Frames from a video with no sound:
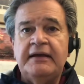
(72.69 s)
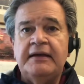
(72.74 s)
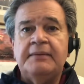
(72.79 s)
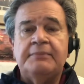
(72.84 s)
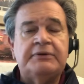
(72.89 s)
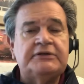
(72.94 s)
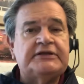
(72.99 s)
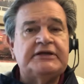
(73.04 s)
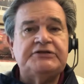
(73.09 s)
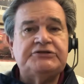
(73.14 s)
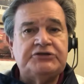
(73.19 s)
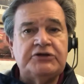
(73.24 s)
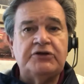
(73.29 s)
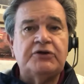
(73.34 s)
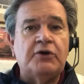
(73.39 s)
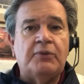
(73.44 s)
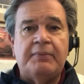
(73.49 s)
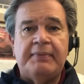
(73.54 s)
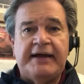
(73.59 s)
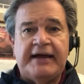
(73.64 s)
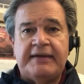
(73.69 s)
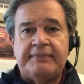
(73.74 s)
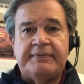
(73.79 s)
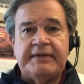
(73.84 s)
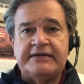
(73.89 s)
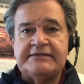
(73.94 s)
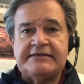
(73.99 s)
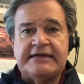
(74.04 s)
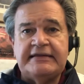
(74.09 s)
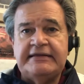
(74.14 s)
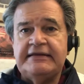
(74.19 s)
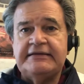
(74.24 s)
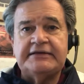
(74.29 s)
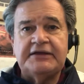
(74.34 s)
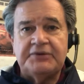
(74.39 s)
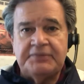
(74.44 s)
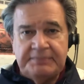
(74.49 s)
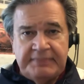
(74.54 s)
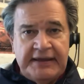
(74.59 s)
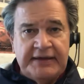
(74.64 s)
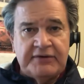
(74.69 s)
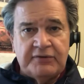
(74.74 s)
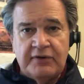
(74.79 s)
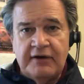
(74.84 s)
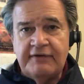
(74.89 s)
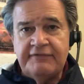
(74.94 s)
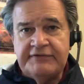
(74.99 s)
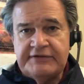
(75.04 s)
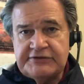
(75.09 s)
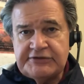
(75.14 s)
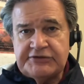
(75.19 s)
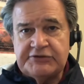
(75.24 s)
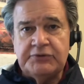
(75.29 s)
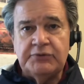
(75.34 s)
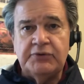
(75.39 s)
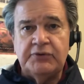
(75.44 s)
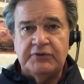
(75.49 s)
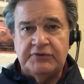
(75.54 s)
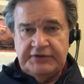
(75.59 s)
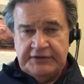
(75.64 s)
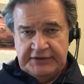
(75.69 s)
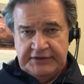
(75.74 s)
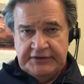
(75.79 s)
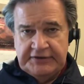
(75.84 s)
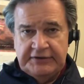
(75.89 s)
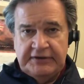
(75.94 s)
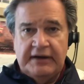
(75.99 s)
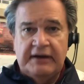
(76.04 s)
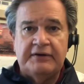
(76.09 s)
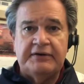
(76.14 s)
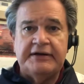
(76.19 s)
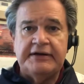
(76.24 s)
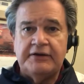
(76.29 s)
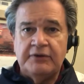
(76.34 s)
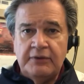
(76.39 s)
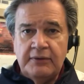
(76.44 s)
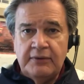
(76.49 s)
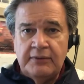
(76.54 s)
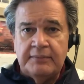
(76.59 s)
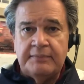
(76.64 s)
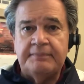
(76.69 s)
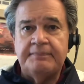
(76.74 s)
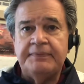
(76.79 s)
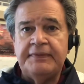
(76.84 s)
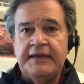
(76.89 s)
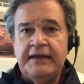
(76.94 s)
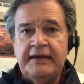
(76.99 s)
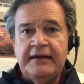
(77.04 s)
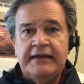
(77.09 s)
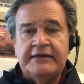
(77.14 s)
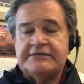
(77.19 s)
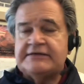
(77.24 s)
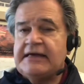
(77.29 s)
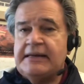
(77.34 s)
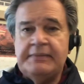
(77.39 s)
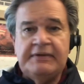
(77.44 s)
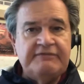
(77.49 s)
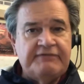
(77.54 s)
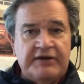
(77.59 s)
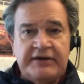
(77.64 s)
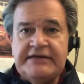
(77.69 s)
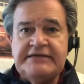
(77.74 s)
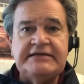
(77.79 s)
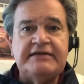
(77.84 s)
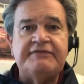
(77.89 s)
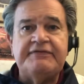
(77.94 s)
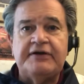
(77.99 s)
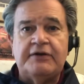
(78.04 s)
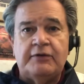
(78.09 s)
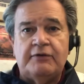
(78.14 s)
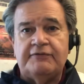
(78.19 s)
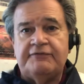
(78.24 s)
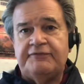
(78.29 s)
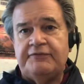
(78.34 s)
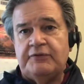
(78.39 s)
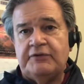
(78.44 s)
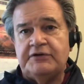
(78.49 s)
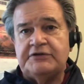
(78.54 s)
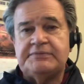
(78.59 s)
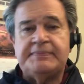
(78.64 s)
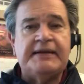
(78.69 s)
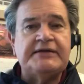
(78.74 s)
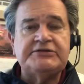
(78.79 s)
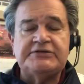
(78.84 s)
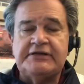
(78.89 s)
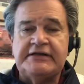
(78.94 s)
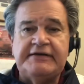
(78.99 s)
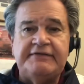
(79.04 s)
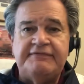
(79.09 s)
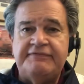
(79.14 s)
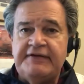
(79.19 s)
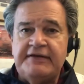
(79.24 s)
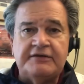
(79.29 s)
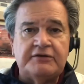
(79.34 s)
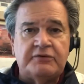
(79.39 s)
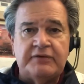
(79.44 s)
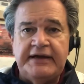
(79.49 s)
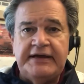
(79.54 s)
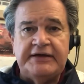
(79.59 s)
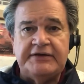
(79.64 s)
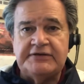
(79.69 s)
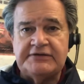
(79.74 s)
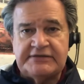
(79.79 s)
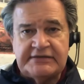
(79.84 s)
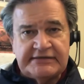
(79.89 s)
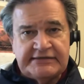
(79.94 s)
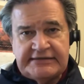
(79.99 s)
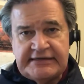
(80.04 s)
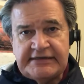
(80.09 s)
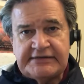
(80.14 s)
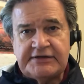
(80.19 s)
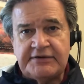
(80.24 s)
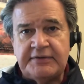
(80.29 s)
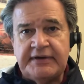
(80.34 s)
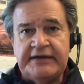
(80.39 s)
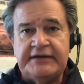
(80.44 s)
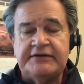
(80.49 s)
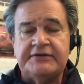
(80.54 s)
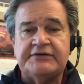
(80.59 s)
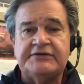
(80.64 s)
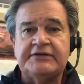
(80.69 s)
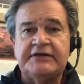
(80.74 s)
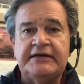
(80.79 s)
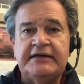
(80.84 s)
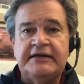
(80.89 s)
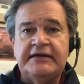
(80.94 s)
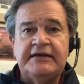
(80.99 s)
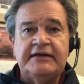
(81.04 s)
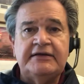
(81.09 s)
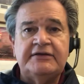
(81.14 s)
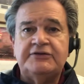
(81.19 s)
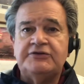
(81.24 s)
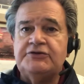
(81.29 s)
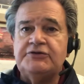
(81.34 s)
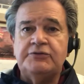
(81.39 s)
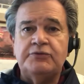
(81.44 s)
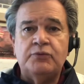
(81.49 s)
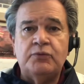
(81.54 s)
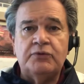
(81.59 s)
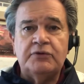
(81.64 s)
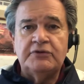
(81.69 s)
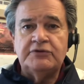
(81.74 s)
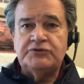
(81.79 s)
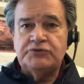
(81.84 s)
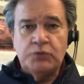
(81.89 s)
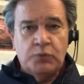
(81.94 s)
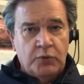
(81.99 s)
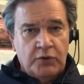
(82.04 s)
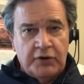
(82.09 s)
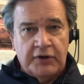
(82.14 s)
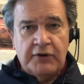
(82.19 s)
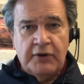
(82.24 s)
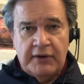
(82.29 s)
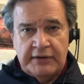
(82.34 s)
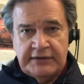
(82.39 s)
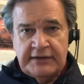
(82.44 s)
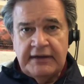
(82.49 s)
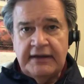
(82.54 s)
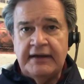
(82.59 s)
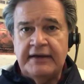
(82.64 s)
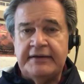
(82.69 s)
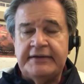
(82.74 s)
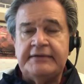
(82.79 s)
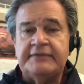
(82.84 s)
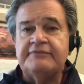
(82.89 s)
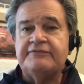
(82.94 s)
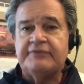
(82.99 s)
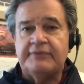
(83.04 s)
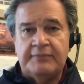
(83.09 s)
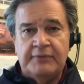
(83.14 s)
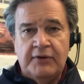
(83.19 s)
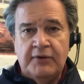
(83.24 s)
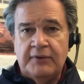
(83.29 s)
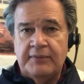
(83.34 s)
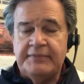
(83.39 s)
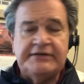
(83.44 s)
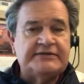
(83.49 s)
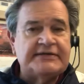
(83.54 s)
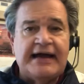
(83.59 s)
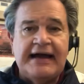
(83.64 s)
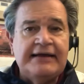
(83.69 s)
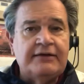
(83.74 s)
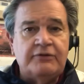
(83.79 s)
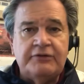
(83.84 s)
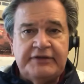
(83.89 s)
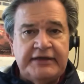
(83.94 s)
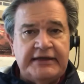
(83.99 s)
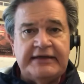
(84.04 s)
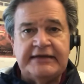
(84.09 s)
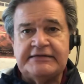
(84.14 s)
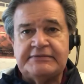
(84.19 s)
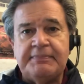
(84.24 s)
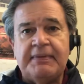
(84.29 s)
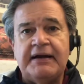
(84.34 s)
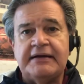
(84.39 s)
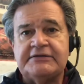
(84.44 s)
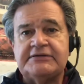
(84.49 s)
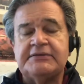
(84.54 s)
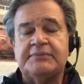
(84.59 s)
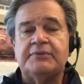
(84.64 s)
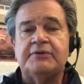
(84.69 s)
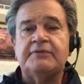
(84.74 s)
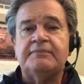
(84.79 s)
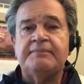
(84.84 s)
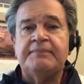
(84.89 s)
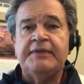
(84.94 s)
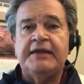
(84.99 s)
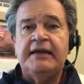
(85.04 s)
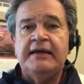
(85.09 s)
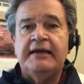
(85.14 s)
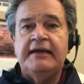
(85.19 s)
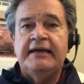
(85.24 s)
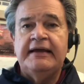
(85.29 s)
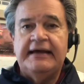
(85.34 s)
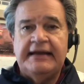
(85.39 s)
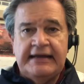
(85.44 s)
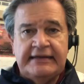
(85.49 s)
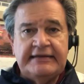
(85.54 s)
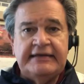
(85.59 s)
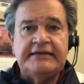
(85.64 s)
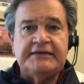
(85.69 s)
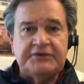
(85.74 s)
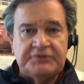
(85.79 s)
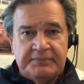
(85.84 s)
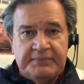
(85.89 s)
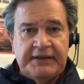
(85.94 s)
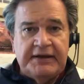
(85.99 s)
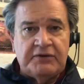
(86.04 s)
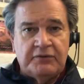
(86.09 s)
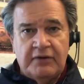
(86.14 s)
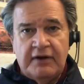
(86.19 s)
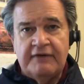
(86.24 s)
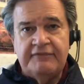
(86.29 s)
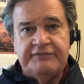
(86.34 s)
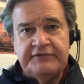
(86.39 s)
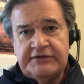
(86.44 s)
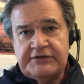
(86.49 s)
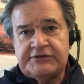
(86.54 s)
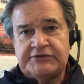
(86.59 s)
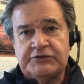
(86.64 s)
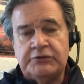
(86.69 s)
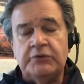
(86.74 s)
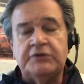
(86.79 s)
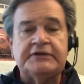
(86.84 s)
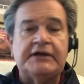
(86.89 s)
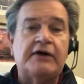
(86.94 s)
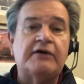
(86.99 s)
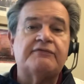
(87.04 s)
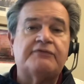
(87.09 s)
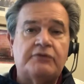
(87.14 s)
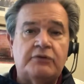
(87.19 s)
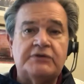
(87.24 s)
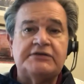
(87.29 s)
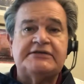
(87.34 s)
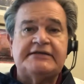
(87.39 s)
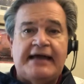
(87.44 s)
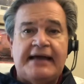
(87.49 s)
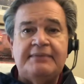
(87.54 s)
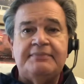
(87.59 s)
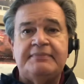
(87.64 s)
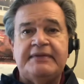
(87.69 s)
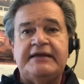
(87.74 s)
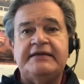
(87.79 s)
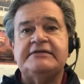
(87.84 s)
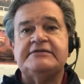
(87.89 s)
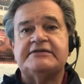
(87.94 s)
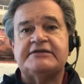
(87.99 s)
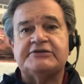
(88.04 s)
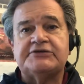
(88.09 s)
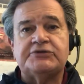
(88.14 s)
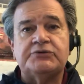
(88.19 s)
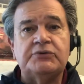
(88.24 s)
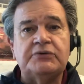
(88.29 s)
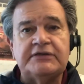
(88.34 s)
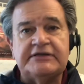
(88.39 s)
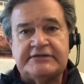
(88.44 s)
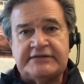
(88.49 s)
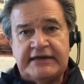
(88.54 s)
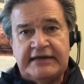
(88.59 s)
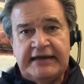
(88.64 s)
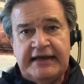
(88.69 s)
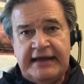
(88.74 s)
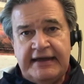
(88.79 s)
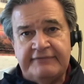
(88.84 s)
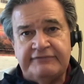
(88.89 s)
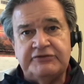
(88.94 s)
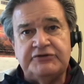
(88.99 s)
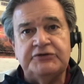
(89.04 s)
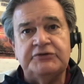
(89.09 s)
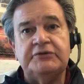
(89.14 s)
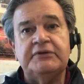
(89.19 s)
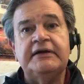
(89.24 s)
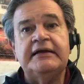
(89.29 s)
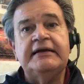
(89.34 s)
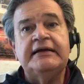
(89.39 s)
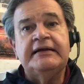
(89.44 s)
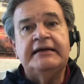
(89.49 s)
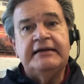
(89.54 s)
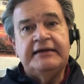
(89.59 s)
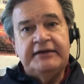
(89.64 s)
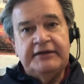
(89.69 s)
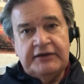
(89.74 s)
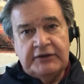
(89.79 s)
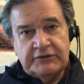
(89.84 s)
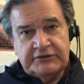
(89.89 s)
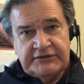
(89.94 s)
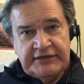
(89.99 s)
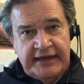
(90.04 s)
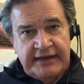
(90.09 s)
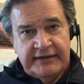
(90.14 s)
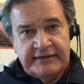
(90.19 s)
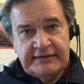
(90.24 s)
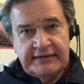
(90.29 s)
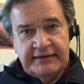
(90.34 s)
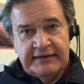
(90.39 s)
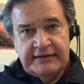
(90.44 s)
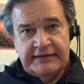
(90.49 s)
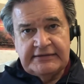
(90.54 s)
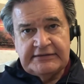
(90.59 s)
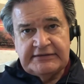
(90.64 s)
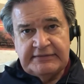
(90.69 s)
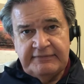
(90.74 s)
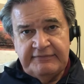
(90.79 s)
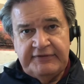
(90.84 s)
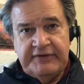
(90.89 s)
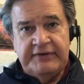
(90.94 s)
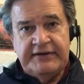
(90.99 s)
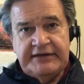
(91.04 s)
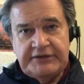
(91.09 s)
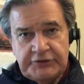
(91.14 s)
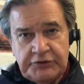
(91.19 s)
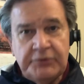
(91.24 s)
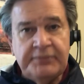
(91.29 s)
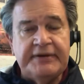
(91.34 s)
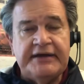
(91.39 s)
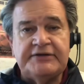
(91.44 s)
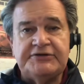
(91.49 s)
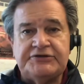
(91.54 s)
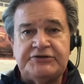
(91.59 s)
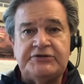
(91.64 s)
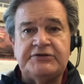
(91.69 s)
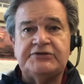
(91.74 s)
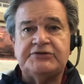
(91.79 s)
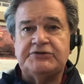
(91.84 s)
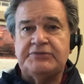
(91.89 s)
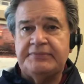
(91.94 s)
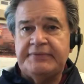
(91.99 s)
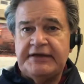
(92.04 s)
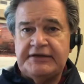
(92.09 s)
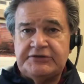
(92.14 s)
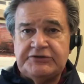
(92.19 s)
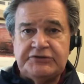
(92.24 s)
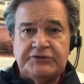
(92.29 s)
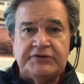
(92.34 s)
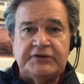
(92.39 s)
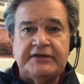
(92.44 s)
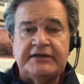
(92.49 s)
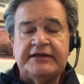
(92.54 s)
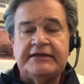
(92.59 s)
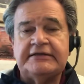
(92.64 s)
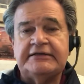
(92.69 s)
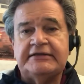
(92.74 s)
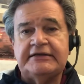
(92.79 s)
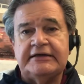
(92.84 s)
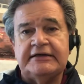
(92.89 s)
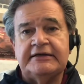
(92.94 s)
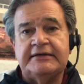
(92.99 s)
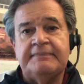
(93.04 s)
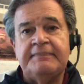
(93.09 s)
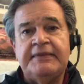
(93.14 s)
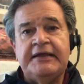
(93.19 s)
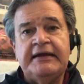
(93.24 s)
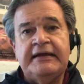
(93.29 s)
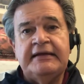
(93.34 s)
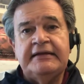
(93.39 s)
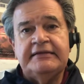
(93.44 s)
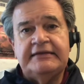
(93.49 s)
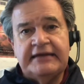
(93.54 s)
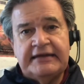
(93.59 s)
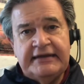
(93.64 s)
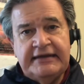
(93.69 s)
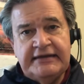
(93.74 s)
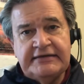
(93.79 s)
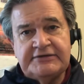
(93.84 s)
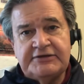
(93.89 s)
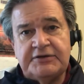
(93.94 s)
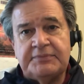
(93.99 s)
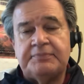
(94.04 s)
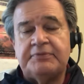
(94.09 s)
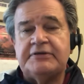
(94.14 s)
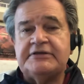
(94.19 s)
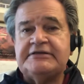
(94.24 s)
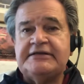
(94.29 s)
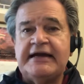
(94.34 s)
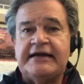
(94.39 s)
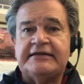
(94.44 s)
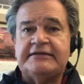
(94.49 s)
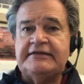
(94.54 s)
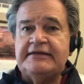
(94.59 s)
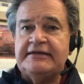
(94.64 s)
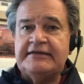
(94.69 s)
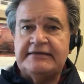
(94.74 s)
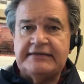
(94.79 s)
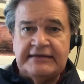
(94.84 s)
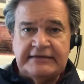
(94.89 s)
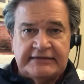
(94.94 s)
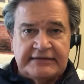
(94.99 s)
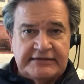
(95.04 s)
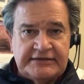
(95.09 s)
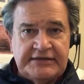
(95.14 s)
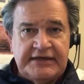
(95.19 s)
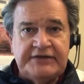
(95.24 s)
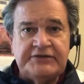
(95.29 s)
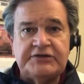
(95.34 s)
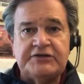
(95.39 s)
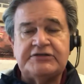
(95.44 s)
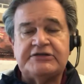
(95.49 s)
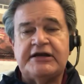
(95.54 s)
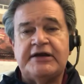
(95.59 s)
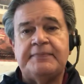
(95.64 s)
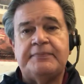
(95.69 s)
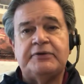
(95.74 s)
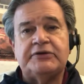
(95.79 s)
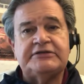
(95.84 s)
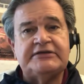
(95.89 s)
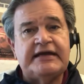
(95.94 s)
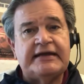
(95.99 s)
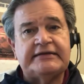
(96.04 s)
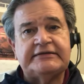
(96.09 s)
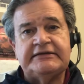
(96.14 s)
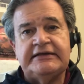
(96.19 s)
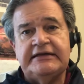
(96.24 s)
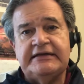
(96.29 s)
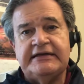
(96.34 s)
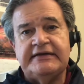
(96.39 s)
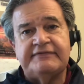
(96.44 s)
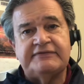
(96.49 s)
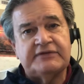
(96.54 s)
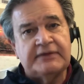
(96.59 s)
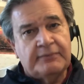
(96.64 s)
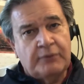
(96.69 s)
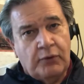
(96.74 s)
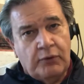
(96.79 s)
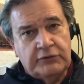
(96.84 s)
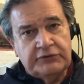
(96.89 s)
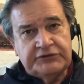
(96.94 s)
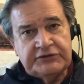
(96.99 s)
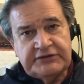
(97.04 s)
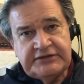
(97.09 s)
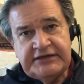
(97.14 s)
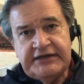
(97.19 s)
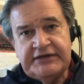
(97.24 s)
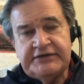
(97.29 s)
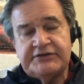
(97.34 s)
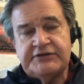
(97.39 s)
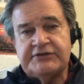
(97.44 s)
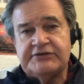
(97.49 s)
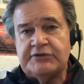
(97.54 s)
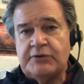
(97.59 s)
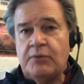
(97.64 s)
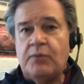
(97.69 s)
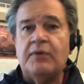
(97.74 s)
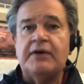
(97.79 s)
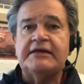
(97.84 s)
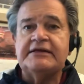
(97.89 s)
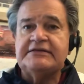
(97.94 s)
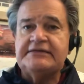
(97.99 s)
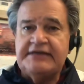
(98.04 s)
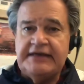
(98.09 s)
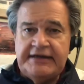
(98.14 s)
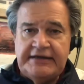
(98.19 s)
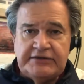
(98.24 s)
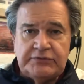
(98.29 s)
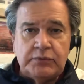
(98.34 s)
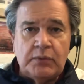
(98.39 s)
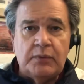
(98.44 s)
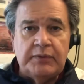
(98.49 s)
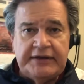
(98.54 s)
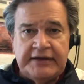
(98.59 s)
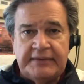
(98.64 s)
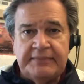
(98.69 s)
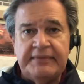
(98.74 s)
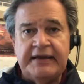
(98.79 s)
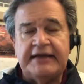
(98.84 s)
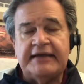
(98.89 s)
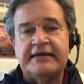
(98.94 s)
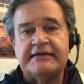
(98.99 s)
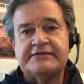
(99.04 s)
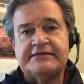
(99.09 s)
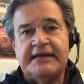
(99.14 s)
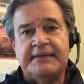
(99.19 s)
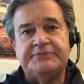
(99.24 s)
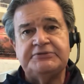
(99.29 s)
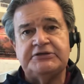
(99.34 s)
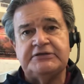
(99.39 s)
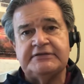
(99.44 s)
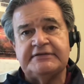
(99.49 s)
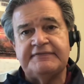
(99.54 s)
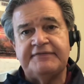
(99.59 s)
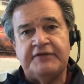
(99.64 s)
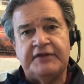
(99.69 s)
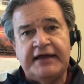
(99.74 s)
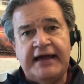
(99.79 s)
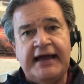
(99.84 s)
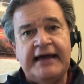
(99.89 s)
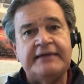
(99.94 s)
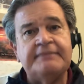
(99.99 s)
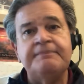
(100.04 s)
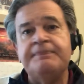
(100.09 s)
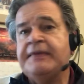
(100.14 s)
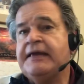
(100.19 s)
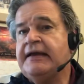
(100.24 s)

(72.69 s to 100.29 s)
But they should go back because I think they're better off in school than they are at home. It's going to be very difficult for especially fifth graders and sixth graders to, to work online from home. It's, I don't think it's possible. And I think they're better off in the school. Now, of course, that means the school is going to have to you know, take uh, some very new measures to make sure that uh, the kids are protected, that the teachers are protected. If some older teachers don't want to teach, well, we can make exceptions for that.